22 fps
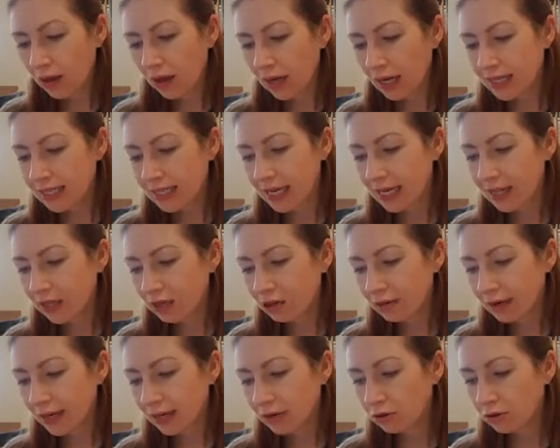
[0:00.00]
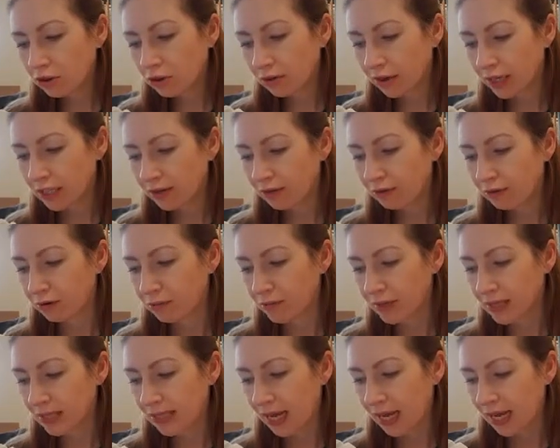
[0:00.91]
I take the crinkled treasure from
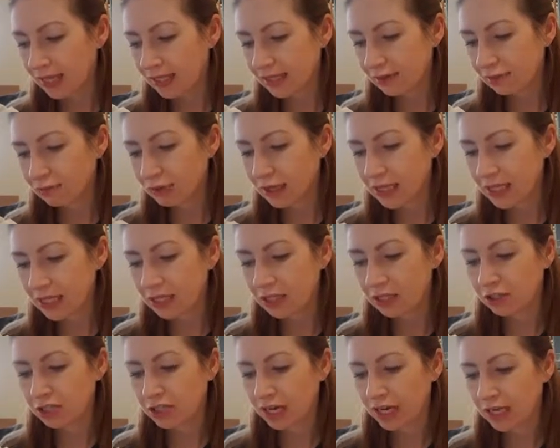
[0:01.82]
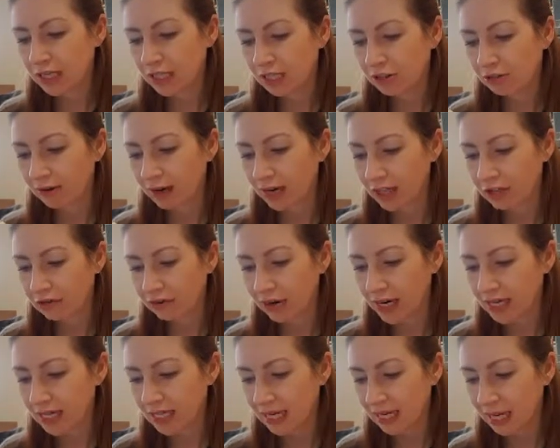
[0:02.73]
his hands and read his chicken scratch
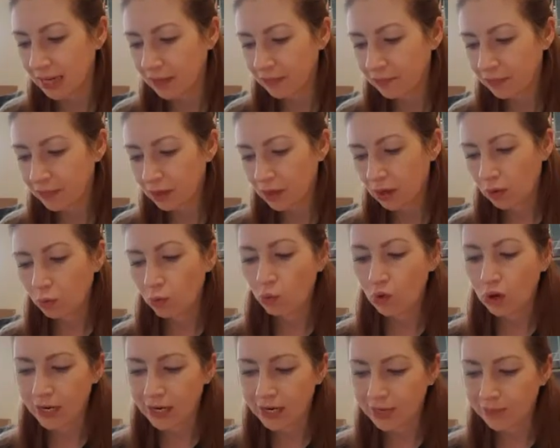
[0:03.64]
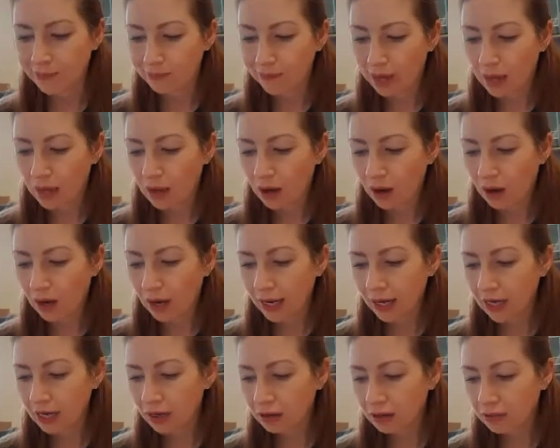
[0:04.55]
writing. 1.
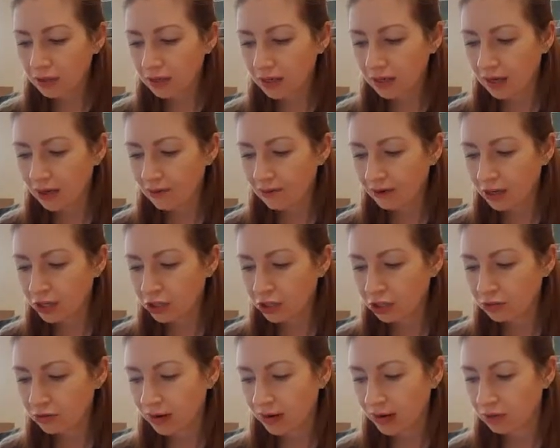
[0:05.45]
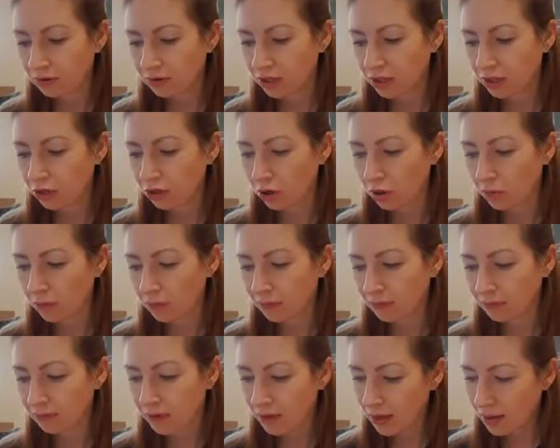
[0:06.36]
Hike along the knife-edged trail to the top
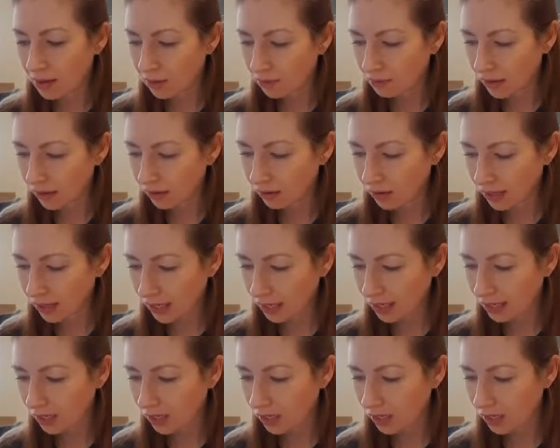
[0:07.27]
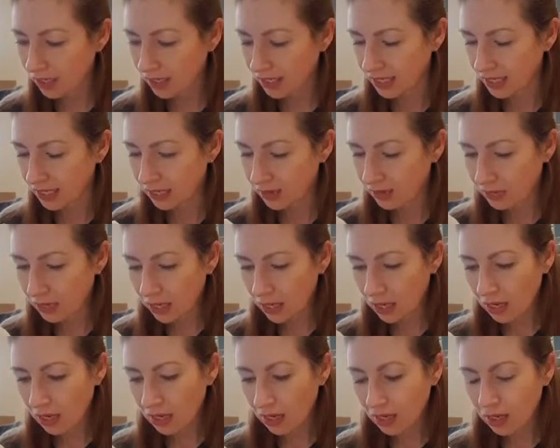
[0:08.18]
of Mount Katahdin.
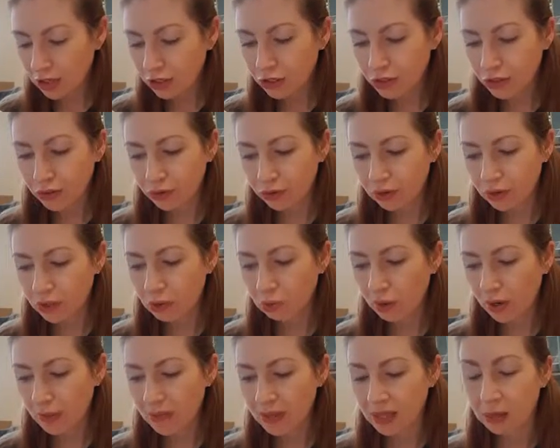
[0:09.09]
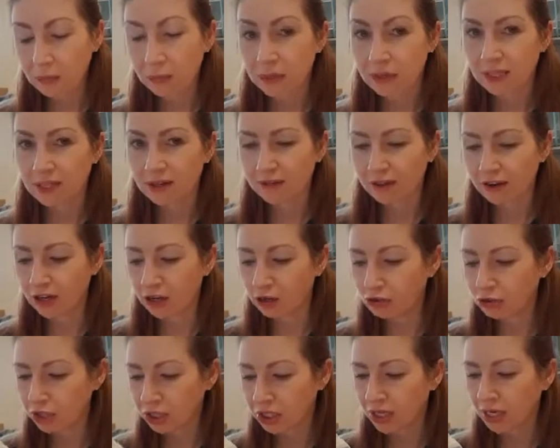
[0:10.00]
2. Swim in the Pacific
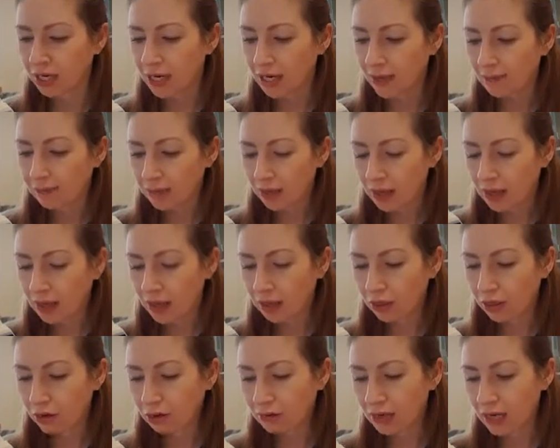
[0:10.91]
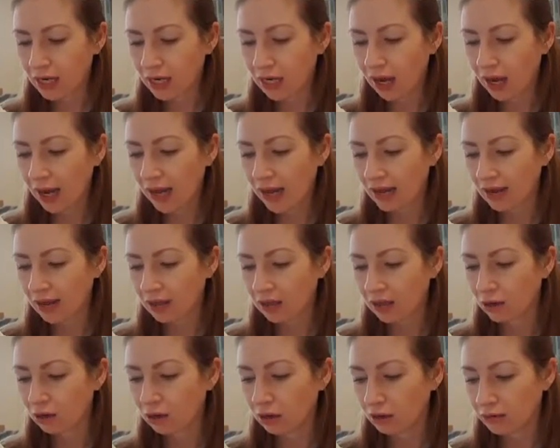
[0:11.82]
Ocean. And 3. Kayak
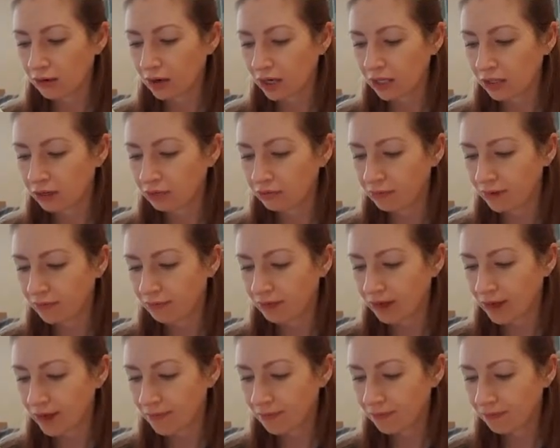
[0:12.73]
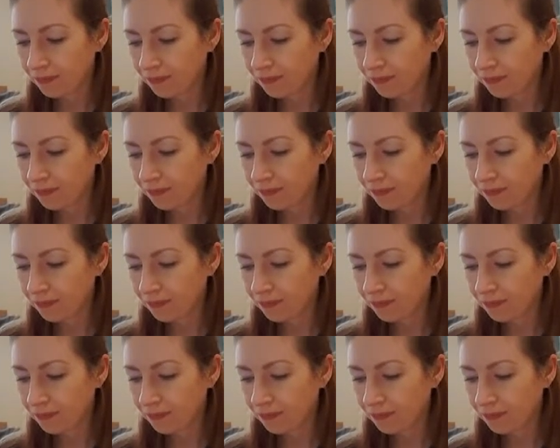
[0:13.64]
the Colorado River.